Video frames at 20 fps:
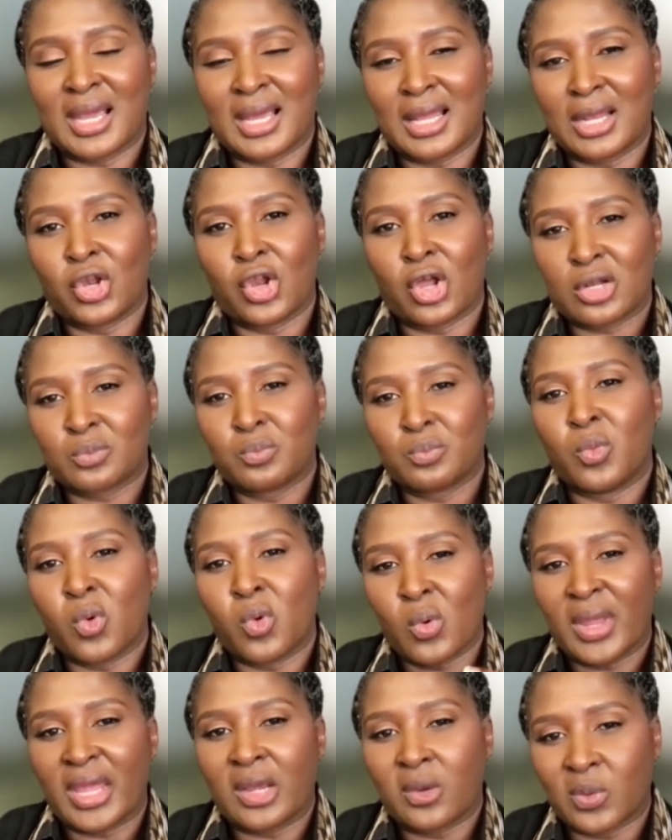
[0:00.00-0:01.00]
a lot
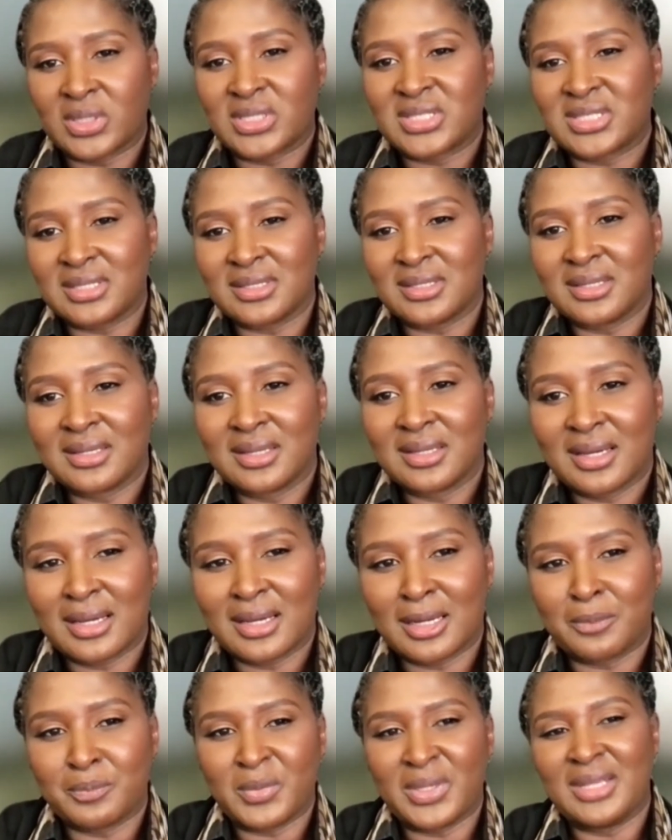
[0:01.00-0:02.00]
more equity
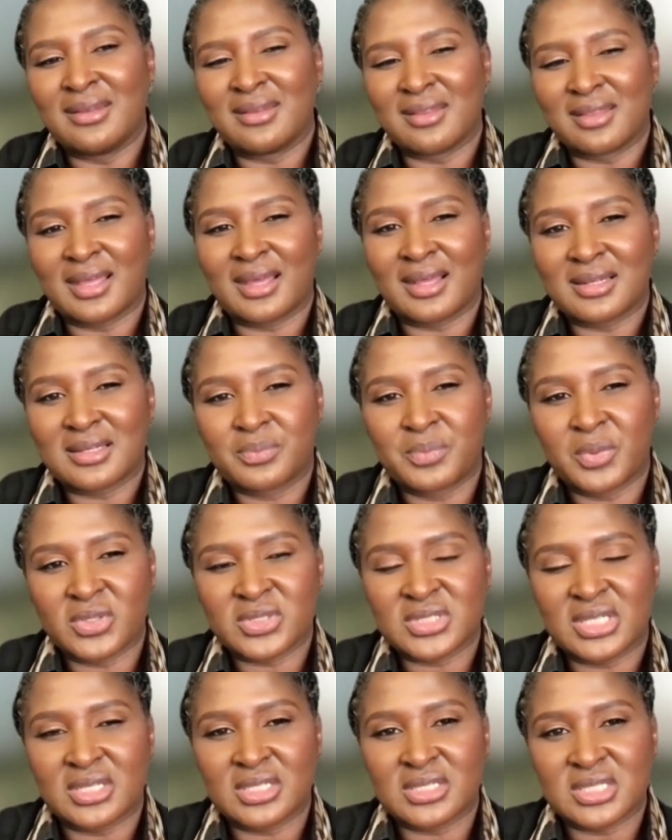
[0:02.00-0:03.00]
um, in that
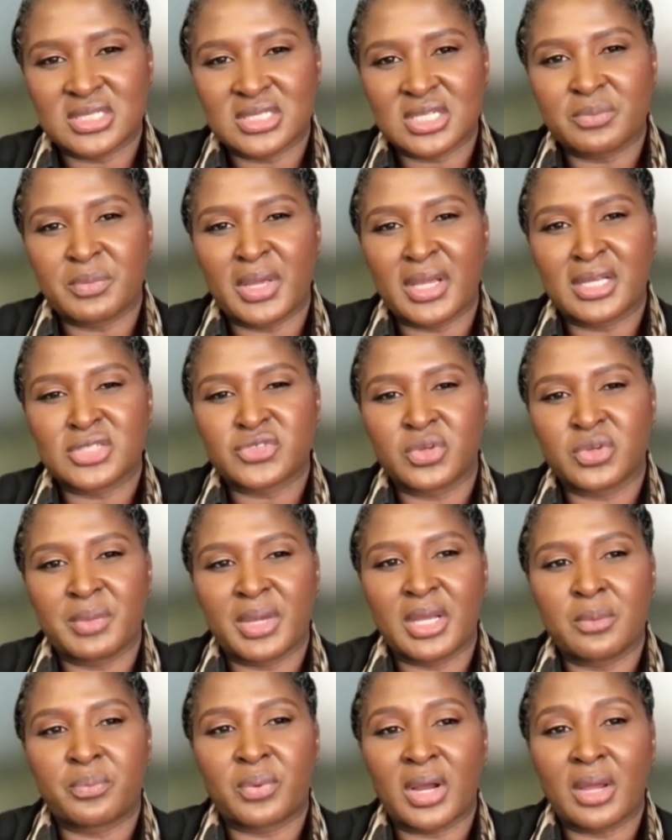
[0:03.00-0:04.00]
because the decision makers
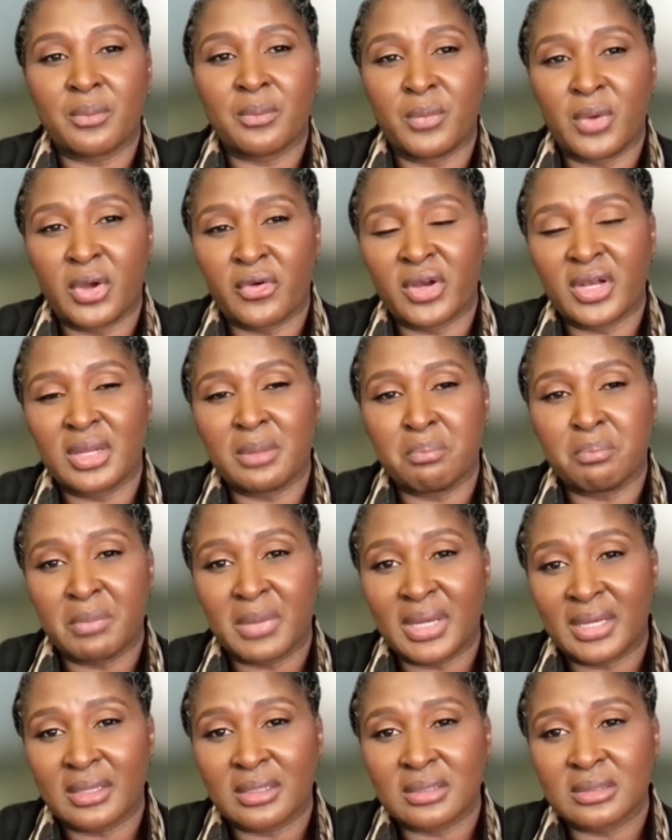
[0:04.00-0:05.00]
remain primarily
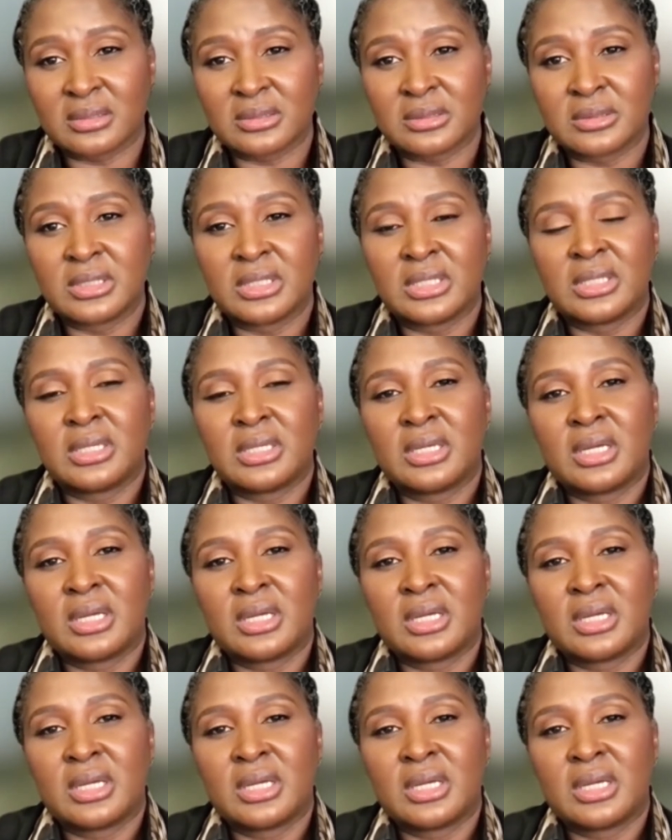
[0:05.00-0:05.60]
male.